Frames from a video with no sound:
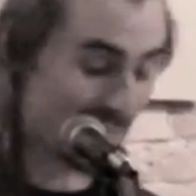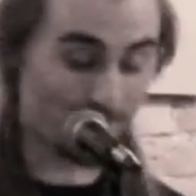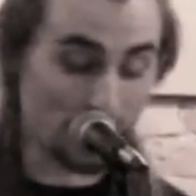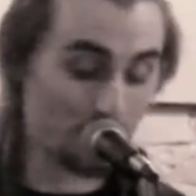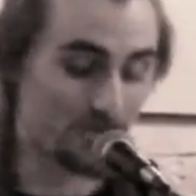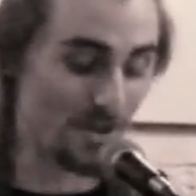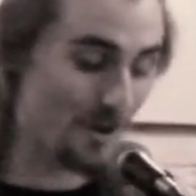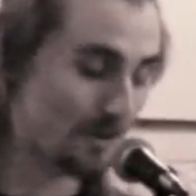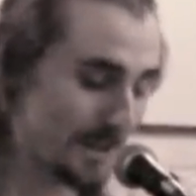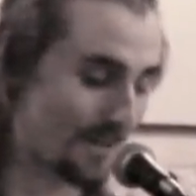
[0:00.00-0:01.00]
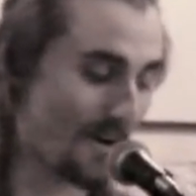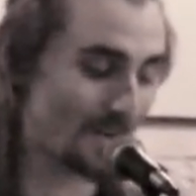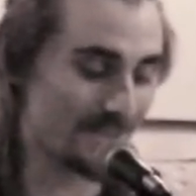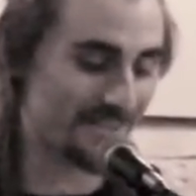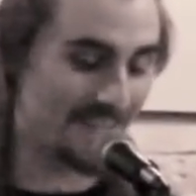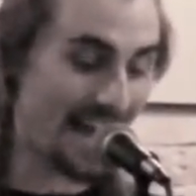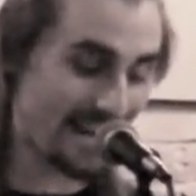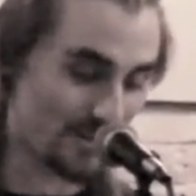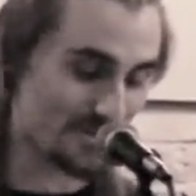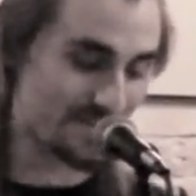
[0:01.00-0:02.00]
And if you do what your heart
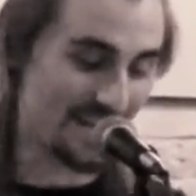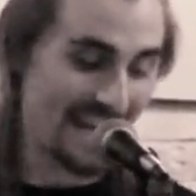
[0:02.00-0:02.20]
desires,